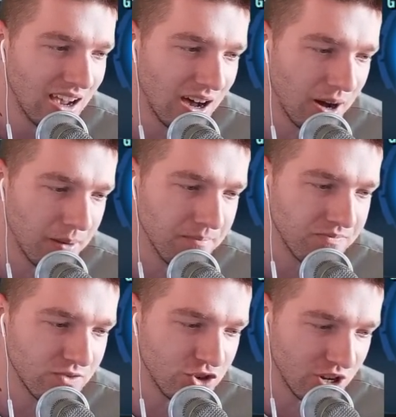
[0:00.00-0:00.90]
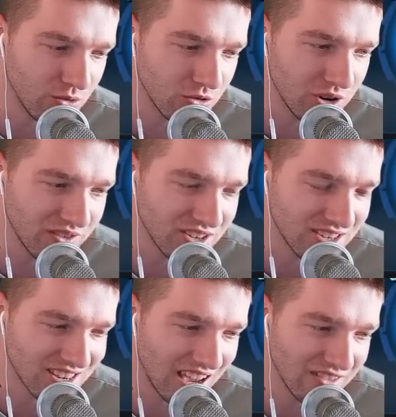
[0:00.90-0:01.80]
General Grievous
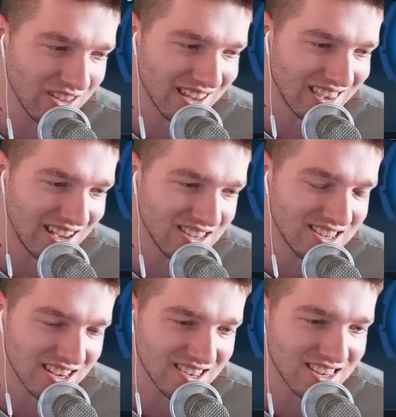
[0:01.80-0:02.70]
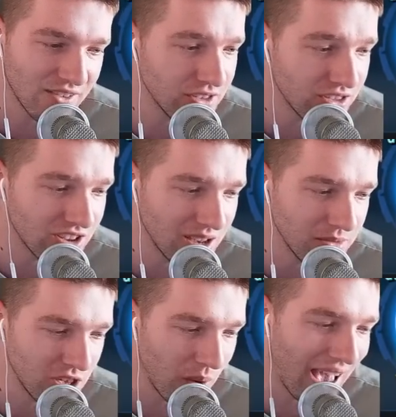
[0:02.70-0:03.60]
is kind of like that 6th, 7th team
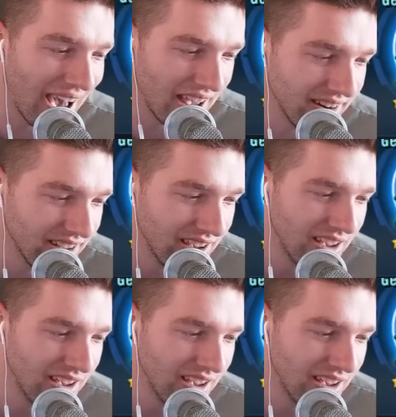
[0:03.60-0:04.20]
that you add